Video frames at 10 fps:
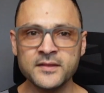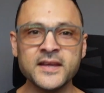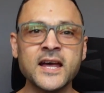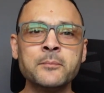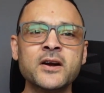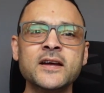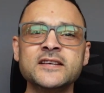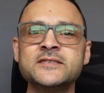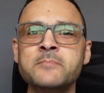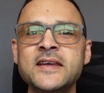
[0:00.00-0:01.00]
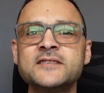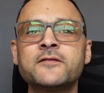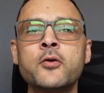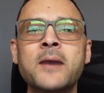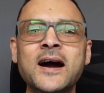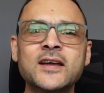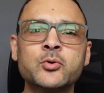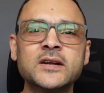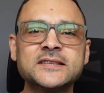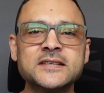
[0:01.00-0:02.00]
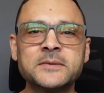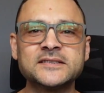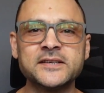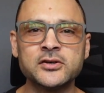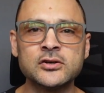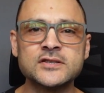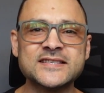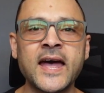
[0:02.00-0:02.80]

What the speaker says: The camera is made from high quality materials